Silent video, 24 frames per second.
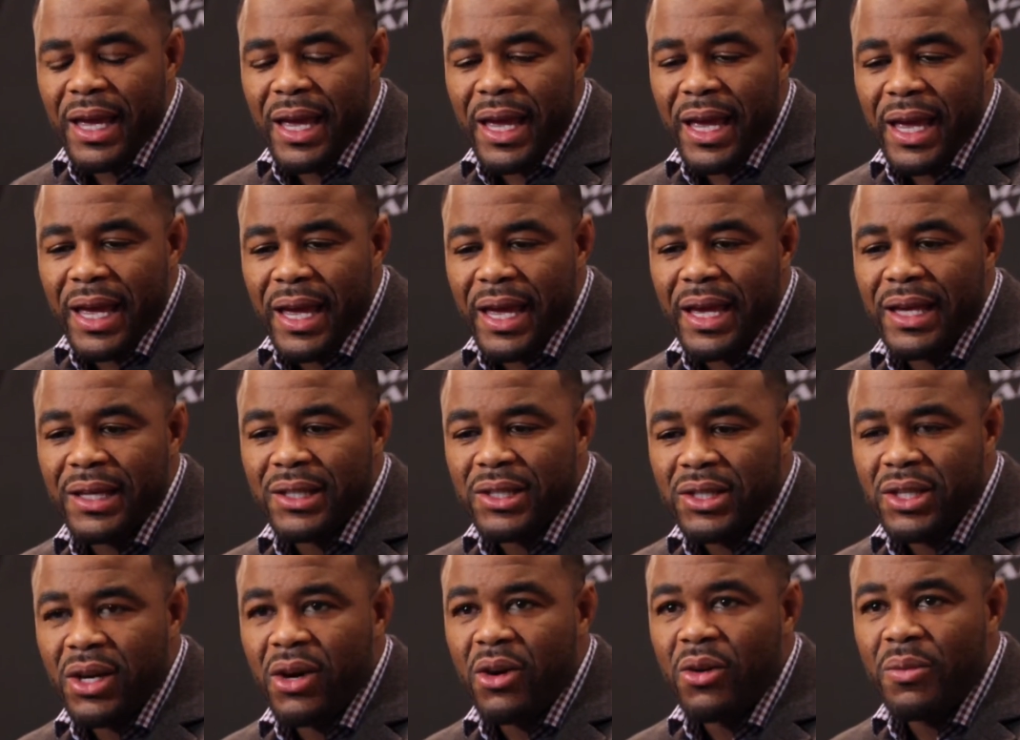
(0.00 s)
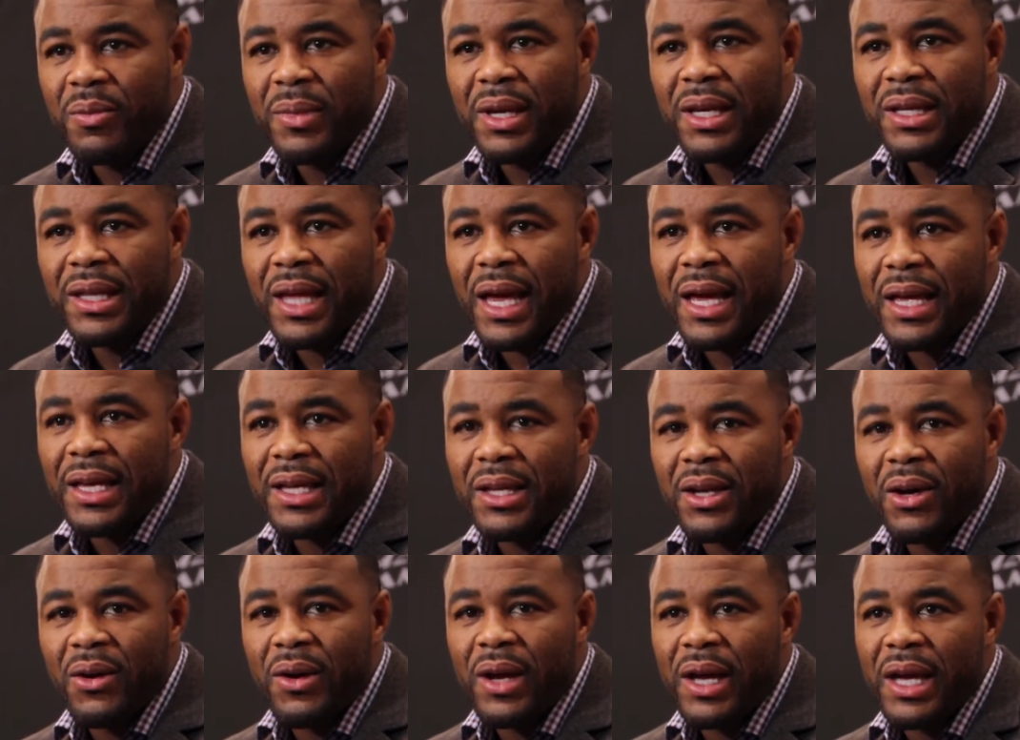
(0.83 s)
it showed me that, you
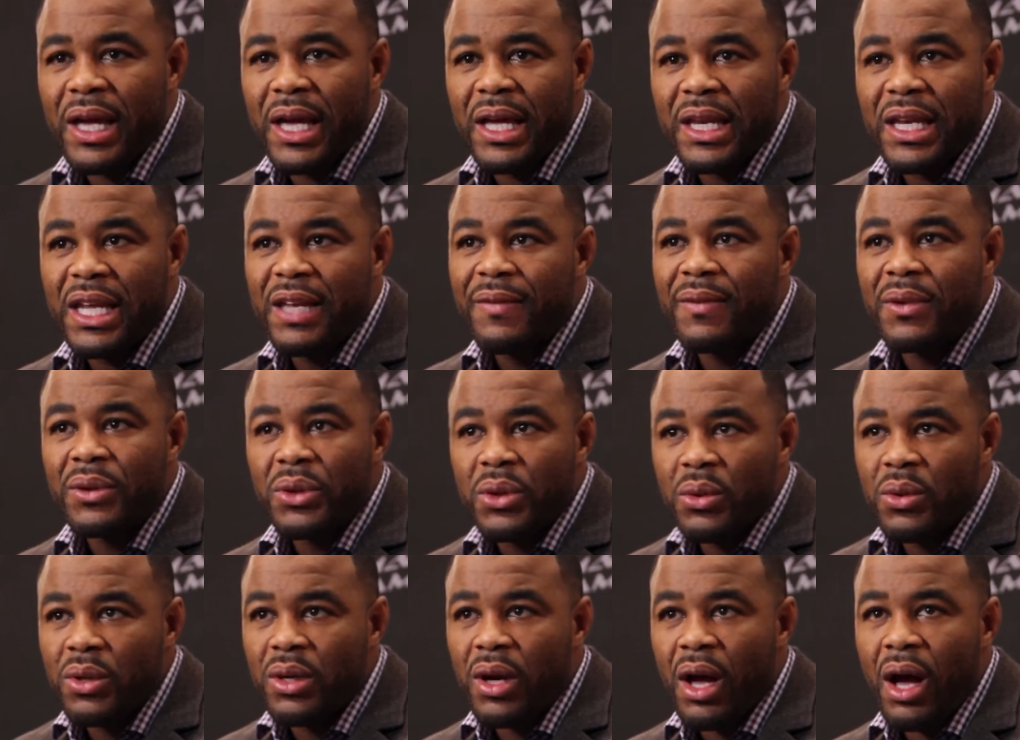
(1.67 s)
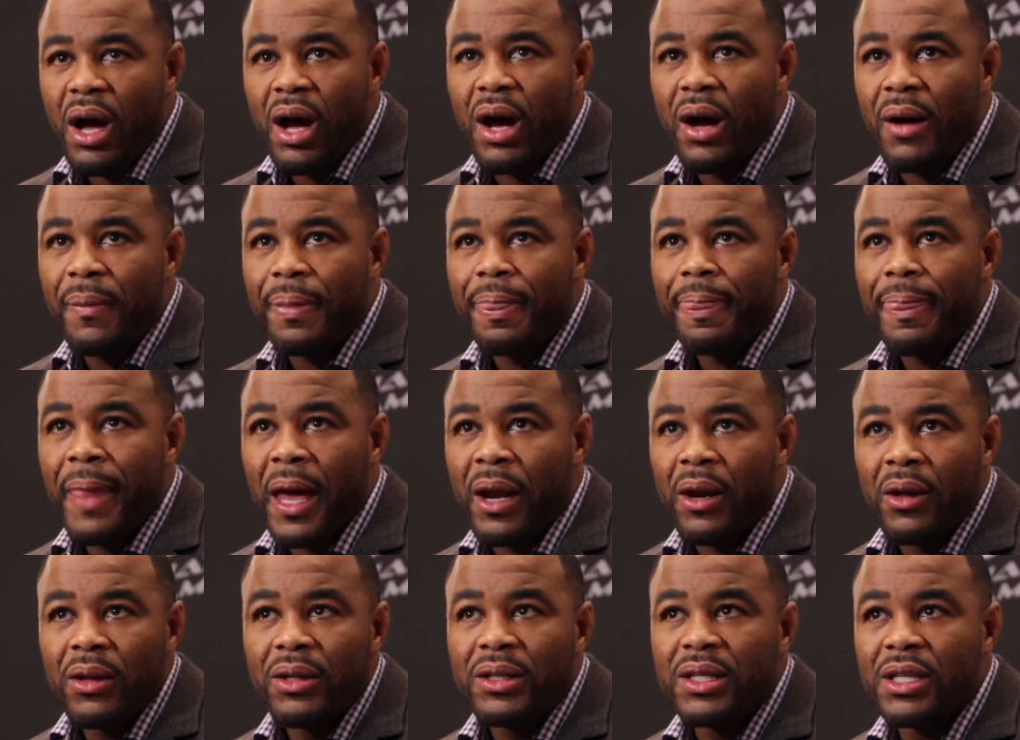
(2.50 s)
know, and even through it all,
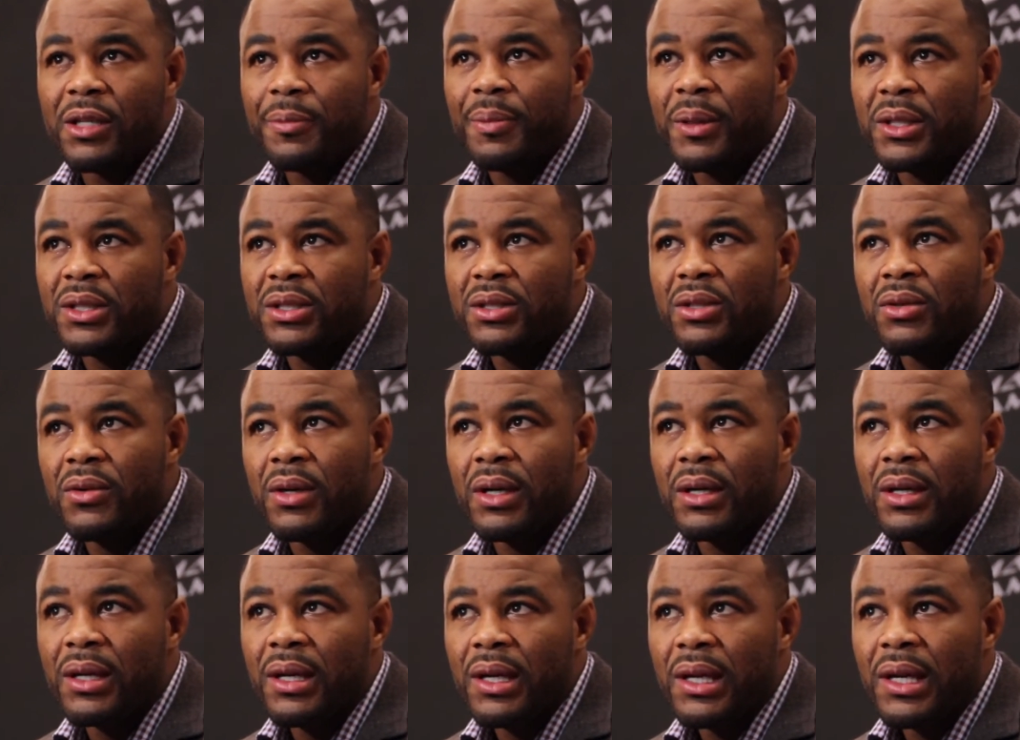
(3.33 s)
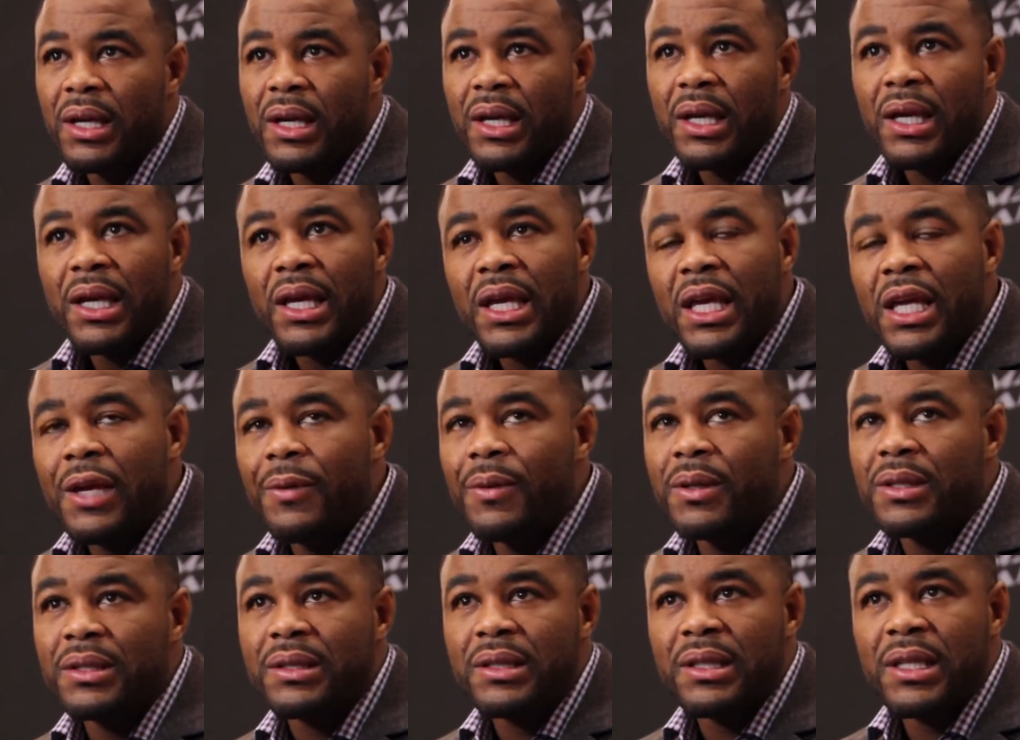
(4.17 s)
not only did he push through it,
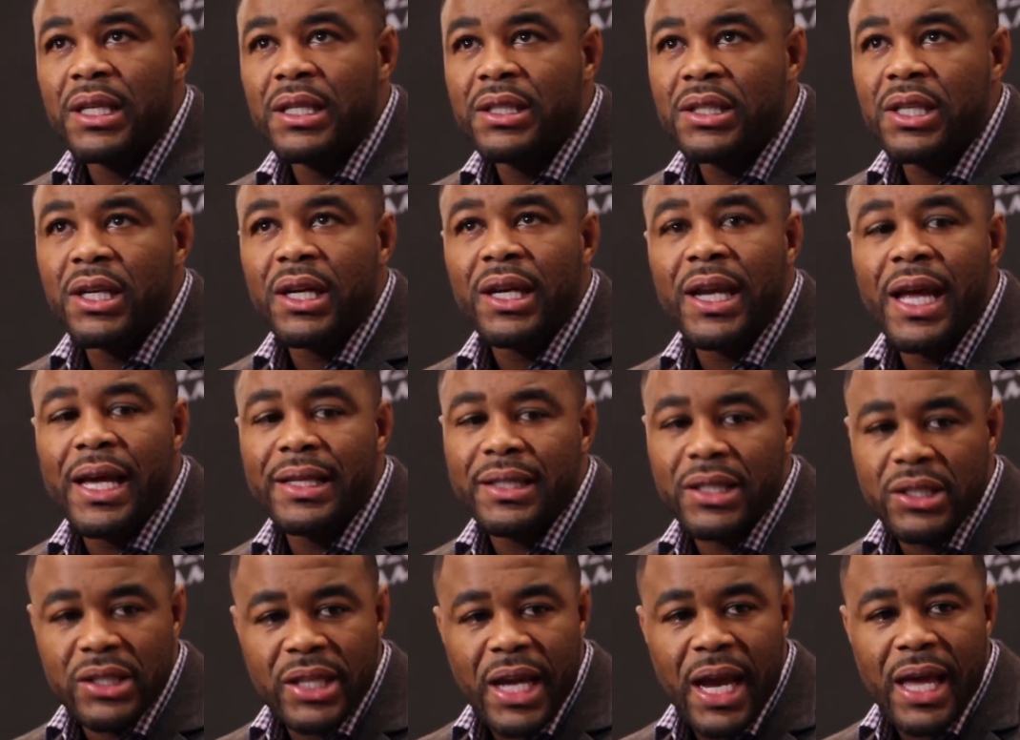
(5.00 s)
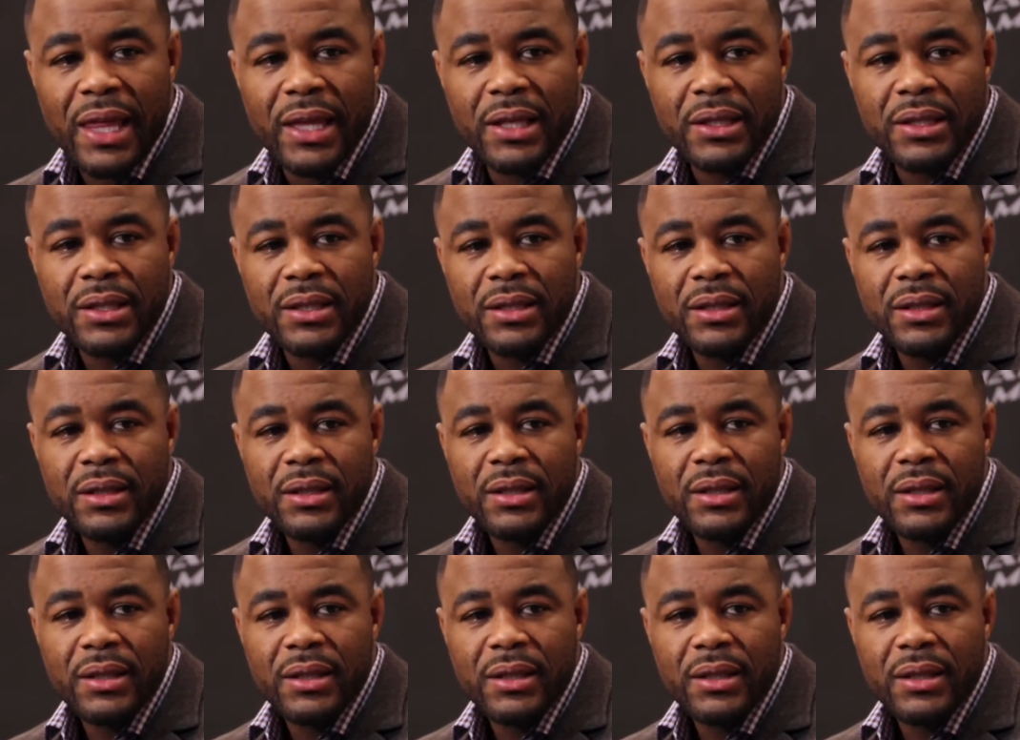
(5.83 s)
he took it as a challenge.